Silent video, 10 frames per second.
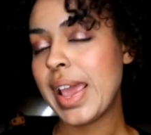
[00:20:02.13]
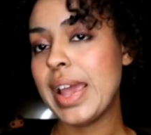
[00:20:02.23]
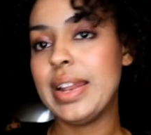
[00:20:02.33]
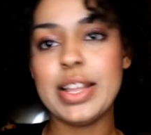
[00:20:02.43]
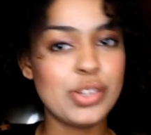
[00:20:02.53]

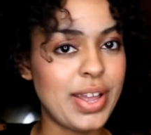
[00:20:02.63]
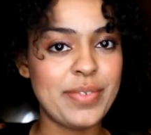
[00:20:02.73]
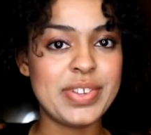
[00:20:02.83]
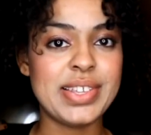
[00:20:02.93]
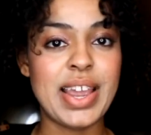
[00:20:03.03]
and that's all I have
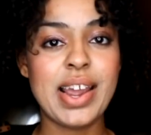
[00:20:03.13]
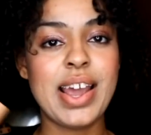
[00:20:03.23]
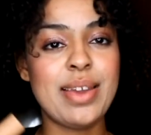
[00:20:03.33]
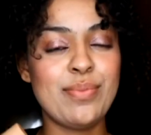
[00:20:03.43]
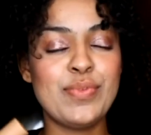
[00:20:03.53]
to say. I
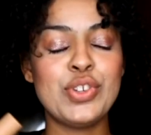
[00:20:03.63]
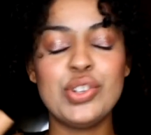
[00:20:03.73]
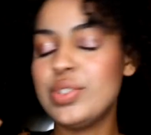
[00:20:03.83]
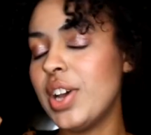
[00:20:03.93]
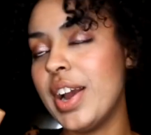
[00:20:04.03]
am
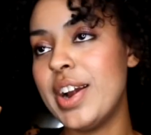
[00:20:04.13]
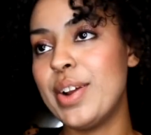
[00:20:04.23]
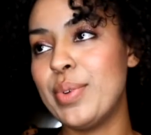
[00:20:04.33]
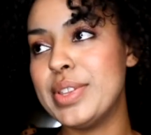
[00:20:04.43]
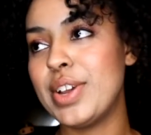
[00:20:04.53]
so tired. I
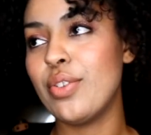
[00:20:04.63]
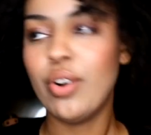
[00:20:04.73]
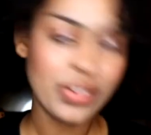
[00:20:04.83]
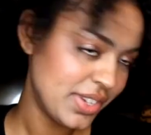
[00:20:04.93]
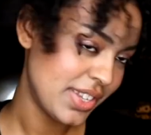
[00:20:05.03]
want to take
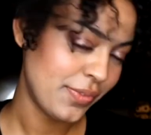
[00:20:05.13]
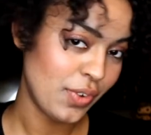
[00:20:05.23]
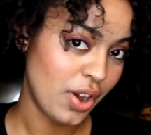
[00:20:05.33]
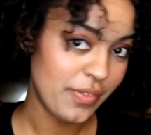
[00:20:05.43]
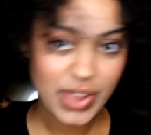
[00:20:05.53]
all this stuff
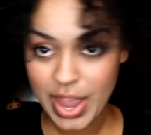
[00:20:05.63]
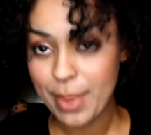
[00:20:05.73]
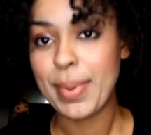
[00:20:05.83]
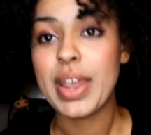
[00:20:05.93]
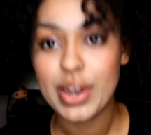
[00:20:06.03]
off.
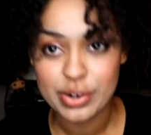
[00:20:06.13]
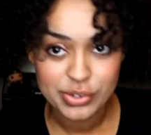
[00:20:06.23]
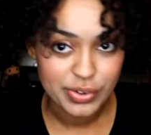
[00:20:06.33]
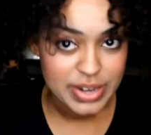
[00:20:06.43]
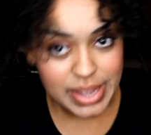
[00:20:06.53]
My hair is
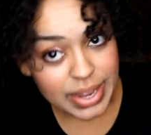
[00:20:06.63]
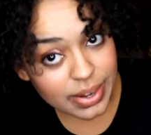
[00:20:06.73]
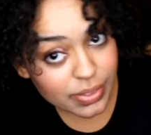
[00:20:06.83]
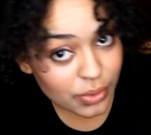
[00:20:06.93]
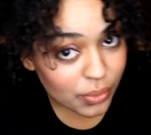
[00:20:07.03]
already in
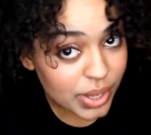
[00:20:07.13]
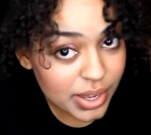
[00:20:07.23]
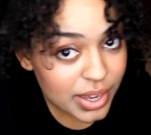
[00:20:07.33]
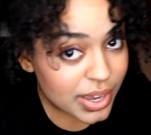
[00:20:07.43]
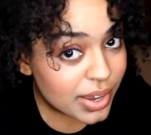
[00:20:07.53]
a little
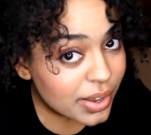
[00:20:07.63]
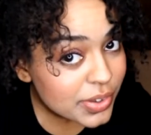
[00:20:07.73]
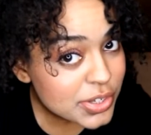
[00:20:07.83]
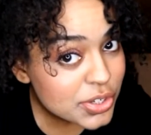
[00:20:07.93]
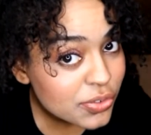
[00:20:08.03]

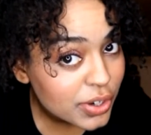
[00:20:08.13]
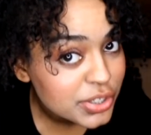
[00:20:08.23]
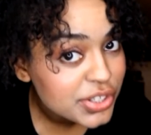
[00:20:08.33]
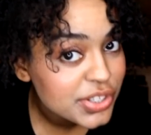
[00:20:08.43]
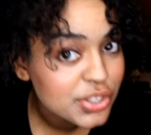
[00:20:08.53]

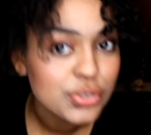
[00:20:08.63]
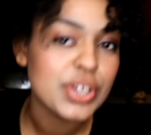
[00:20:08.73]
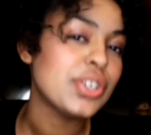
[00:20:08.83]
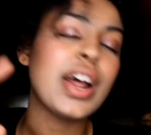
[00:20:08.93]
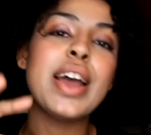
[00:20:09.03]
scrunchy
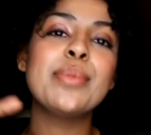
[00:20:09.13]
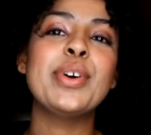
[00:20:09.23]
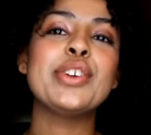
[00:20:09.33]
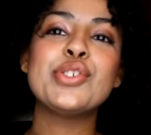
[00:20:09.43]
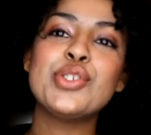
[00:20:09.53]
situation. I am
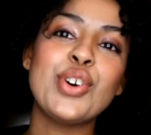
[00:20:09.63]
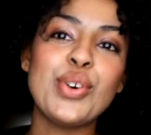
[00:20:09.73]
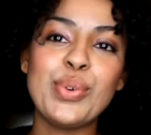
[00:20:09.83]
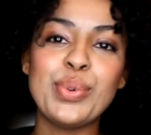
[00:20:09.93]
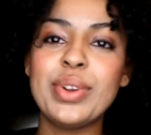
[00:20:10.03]
like
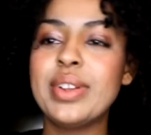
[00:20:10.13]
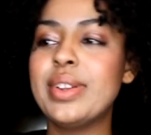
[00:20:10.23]
so